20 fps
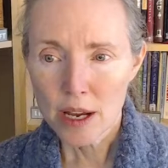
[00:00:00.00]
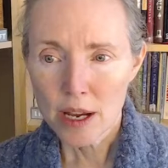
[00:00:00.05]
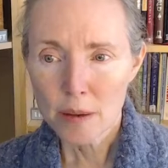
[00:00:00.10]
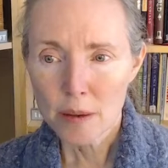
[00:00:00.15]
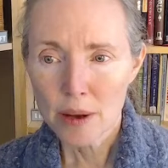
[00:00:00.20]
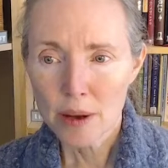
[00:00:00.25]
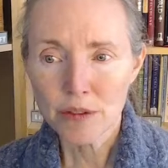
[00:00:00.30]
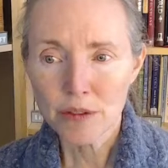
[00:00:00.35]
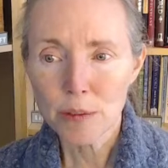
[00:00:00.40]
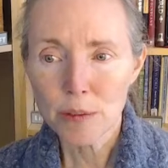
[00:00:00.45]

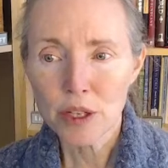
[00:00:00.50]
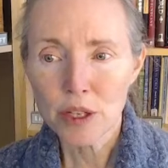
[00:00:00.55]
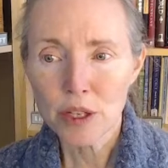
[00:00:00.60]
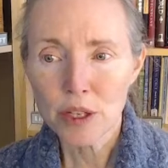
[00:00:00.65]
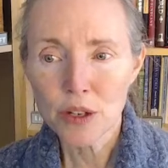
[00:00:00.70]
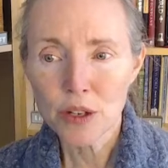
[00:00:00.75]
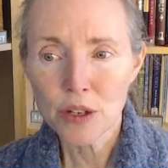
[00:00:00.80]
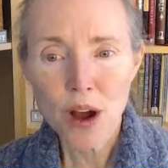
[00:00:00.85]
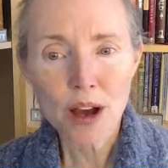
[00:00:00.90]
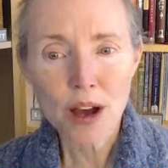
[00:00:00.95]
But from the
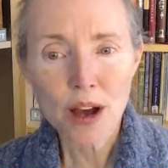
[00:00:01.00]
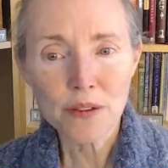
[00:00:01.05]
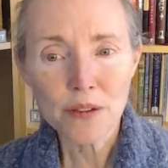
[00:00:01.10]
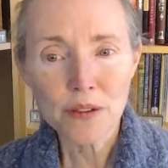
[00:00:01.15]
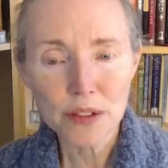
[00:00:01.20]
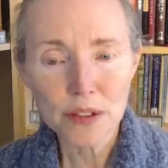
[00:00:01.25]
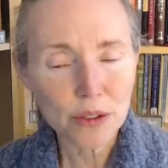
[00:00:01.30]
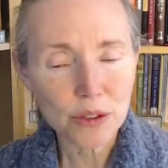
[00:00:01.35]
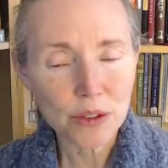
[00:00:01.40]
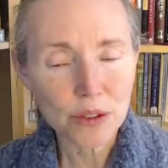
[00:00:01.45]

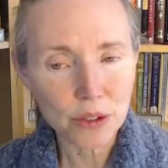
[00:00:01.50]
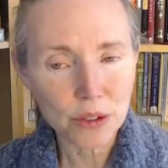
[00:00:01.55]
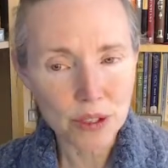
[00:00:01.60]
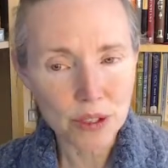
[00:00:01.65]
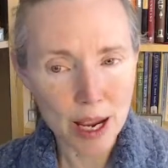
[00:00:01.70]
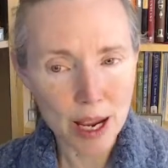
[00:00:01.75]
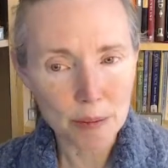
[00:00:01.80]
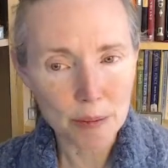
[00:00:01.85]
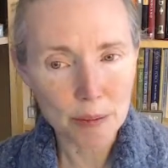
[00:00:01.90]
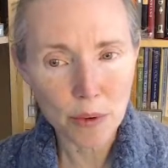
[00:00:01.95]
non-physical
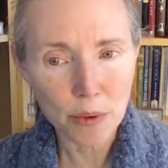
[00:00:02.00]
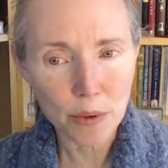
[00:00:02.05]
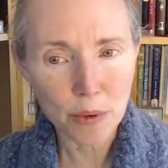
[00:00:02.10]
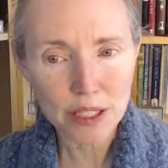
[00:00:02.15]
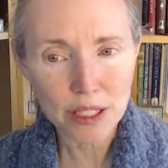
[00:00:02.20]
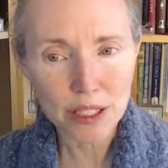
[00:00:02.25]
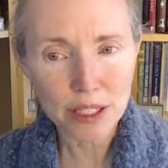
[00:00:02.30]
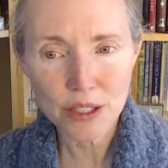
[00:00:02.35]
standpoint,